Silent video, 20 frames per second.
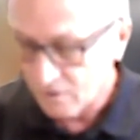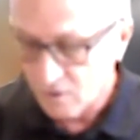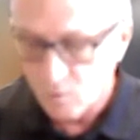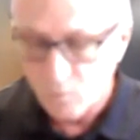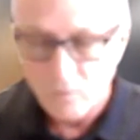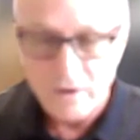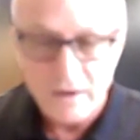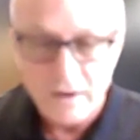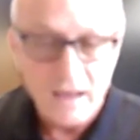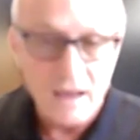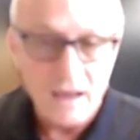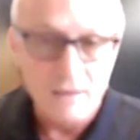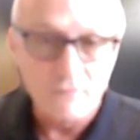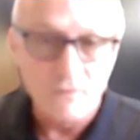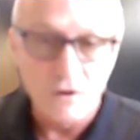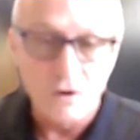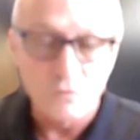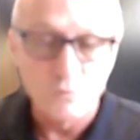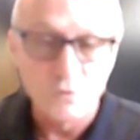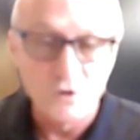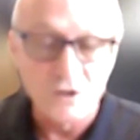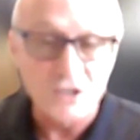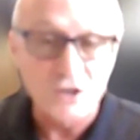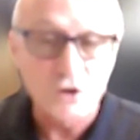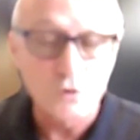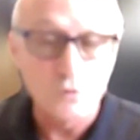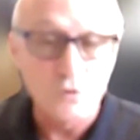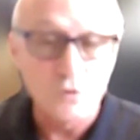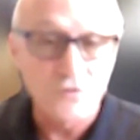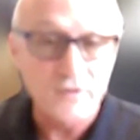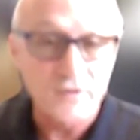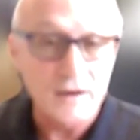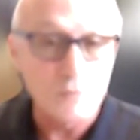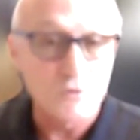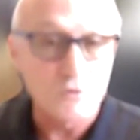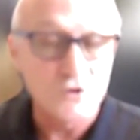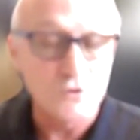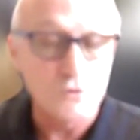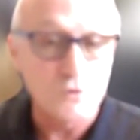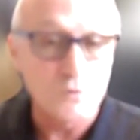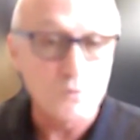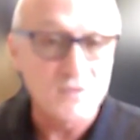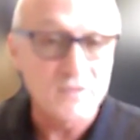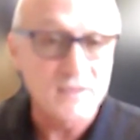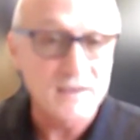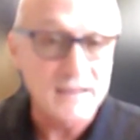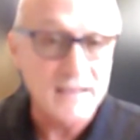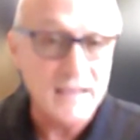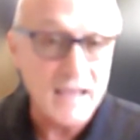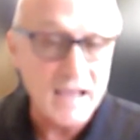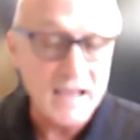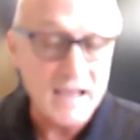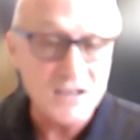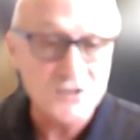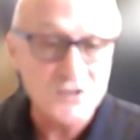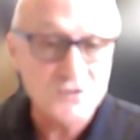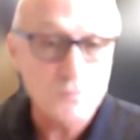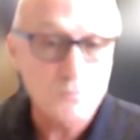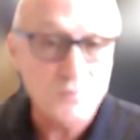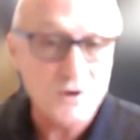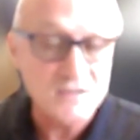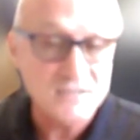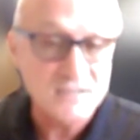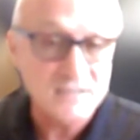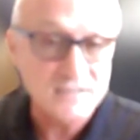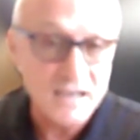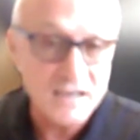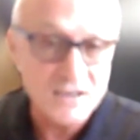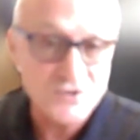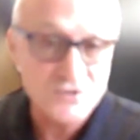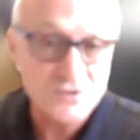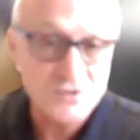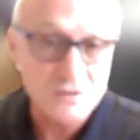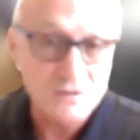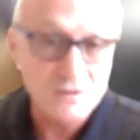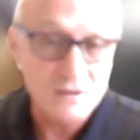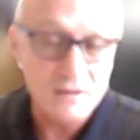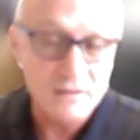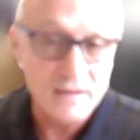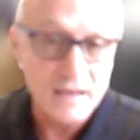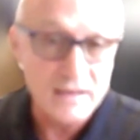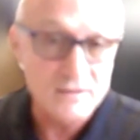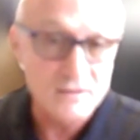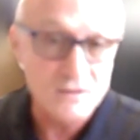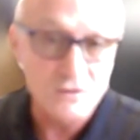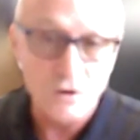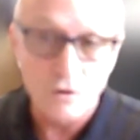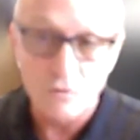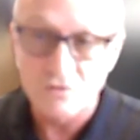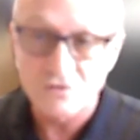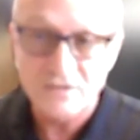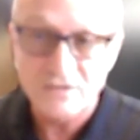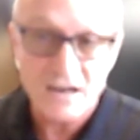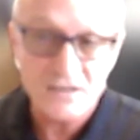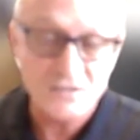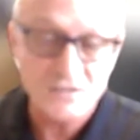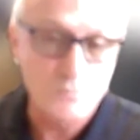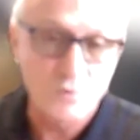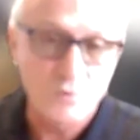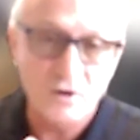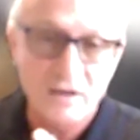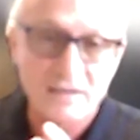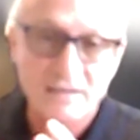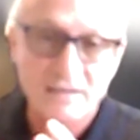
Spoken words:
We have a really cool thing we're doing with Engage presentation that Noah's actually putting